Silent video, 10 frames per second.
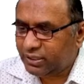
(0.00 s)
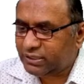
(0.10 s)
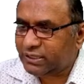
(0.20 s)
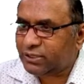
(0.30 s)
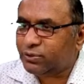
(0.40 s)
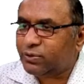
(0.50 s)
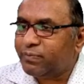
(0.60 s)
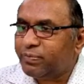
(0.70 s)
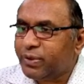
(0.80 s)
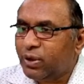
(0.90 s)
this is
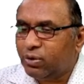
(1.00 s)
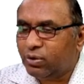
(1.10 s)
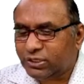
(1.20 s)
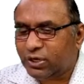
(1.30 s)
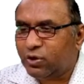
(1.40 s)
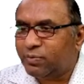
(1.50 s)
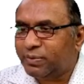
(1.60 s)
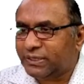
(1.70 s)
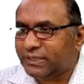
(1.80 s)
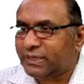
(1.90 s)
also logical
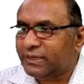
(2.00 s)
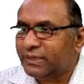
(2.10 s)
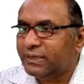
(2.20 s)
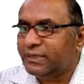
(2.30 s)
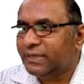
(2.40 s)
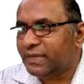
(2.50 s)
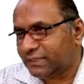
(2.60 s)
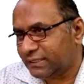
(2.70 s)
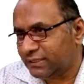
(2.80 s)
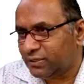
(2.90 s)
operator.
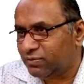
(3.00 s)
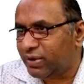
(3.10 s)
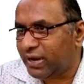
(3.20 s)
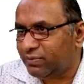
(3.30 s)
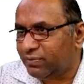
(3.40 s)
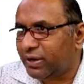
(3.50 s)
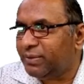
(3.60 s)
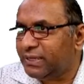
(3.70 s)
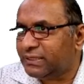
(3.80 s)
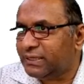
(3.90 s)
Yes, 1.
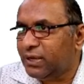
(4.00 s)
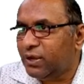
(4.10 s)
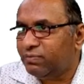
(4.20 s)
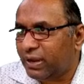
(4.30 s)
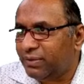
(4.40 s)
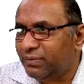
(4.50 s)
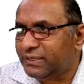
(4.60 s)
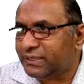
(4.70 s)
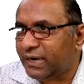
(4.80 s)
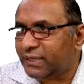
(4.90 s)
1 means 5
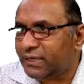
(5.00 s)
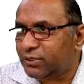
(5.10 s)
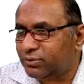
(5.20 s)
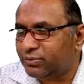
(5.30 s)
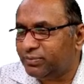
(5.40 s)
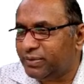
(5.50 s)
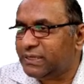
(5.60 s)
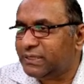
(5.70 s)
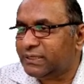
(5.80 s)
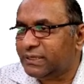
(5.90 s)
is greater than 2,
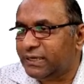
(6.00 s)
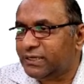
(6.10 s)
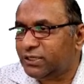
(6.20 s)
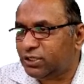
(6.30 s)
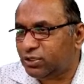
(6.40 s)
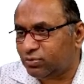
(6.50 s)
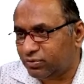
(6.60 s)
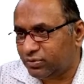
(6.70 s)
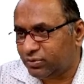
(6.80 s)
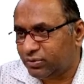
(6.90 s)
means it is true.